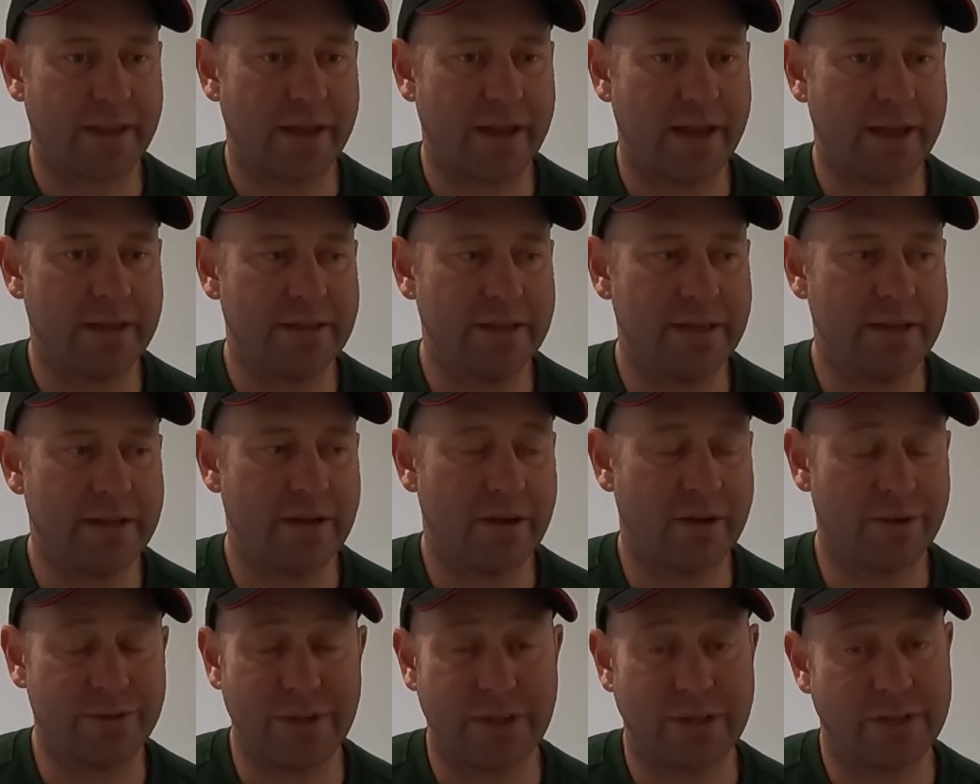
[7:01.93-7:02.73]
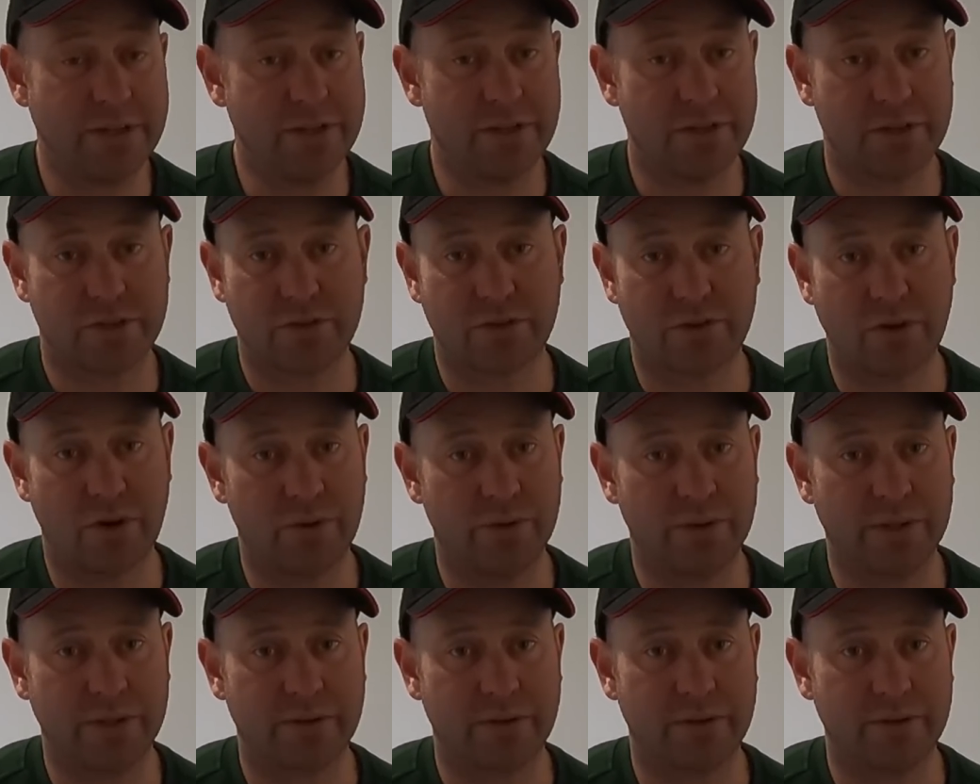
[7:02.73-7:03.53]
And then I was actually just
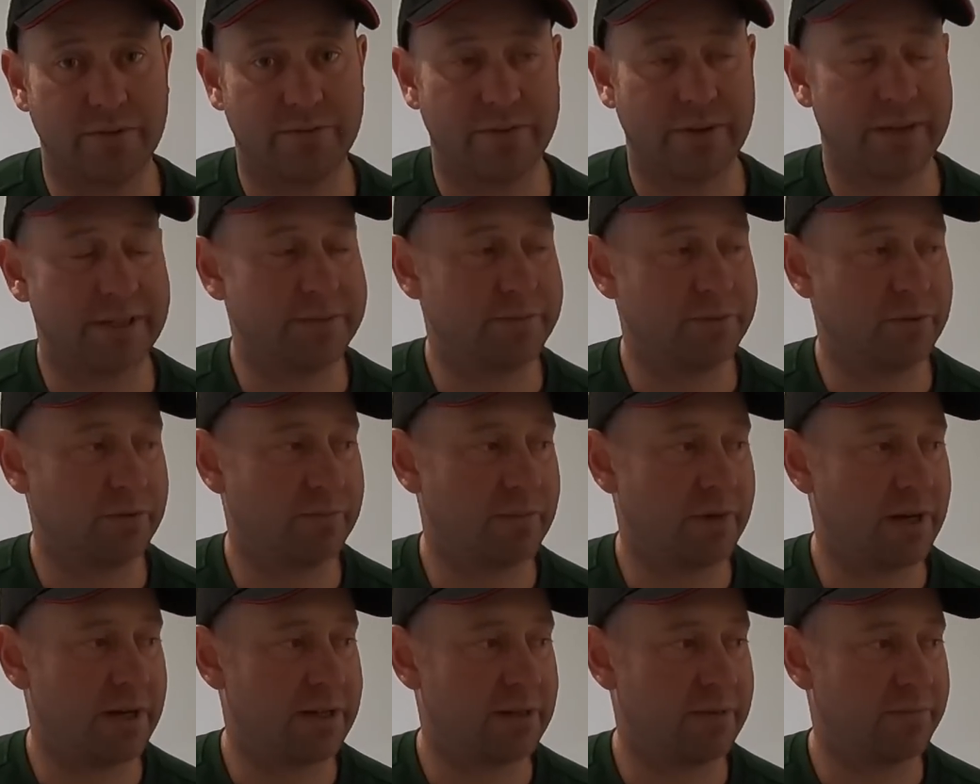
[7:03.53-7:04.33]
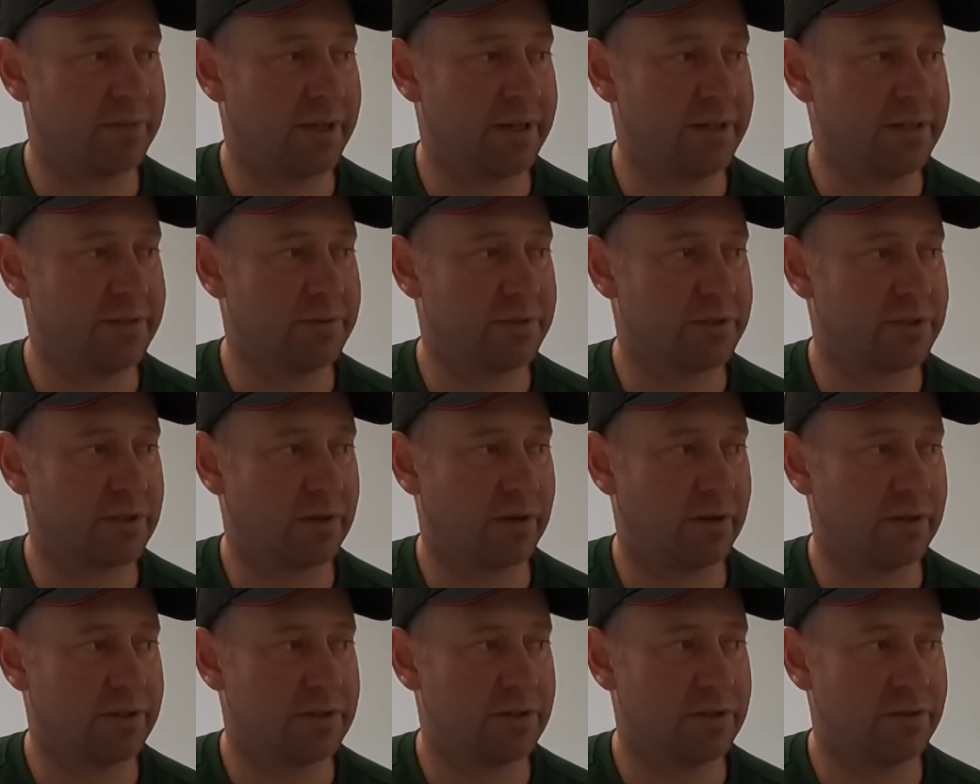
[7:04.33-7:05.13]
scrolling through Facebook Marketplace, which I
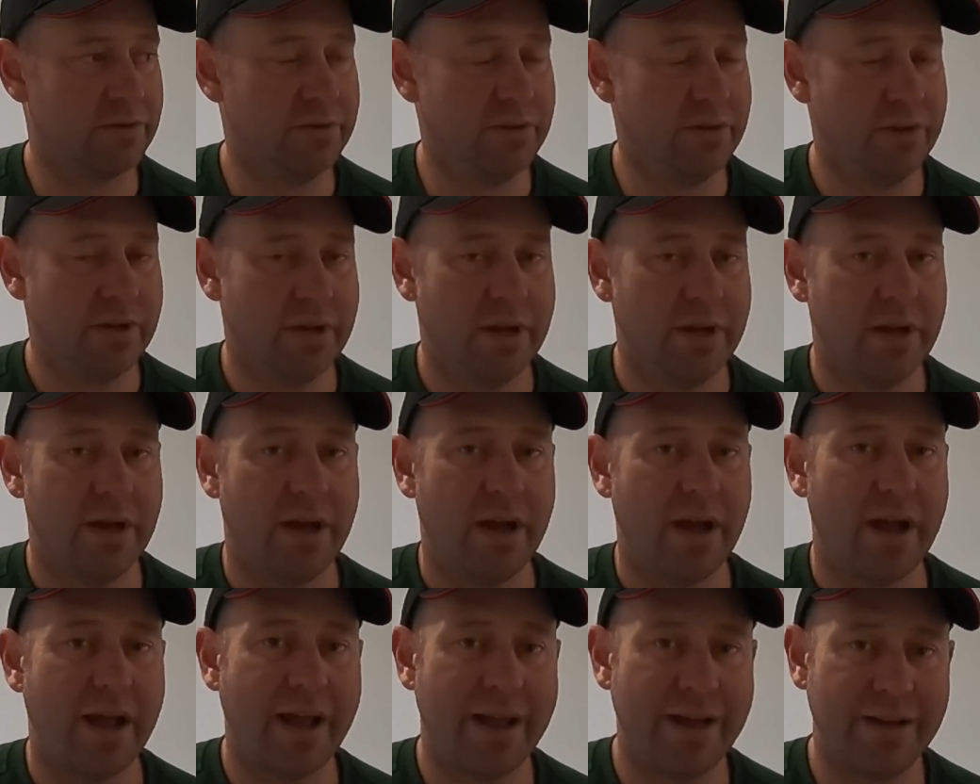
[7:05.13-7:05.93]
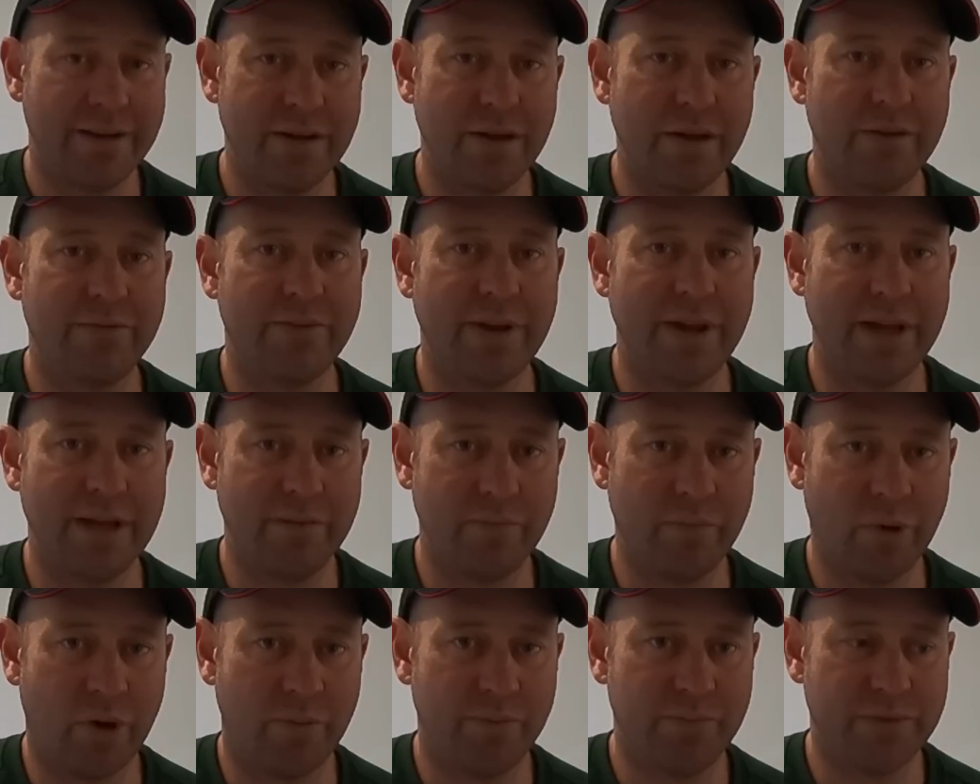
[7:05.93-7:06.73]
like to do, and a
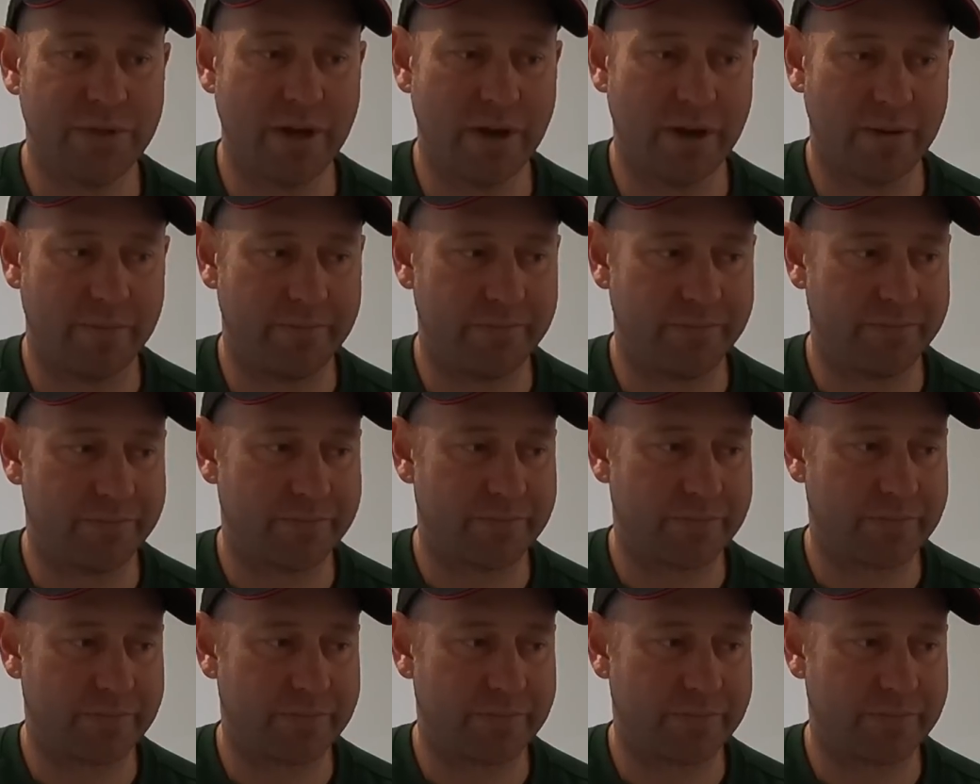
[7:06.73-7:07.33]
van popped up.